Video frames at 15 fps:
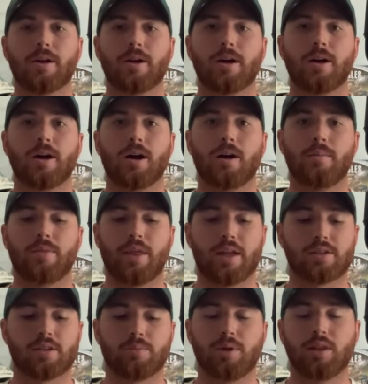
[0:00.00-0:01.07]
That's
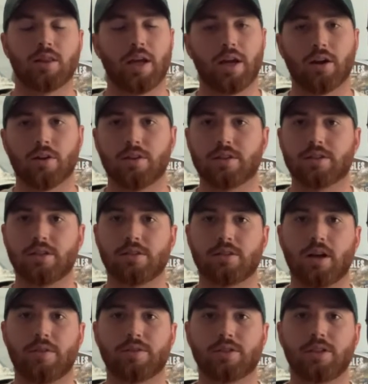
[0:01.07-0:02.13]
going to be later in the season.
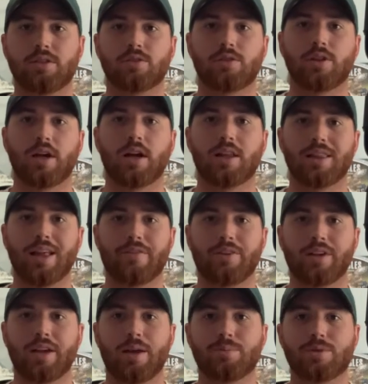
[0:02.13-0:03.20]
Obviously, he's on that
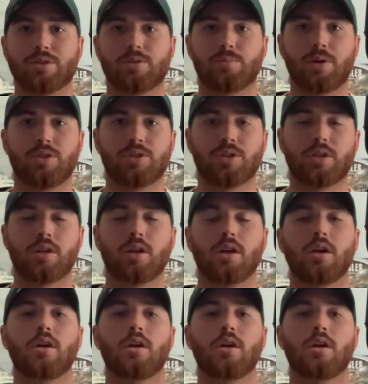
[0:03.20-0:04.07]
11-game suspension.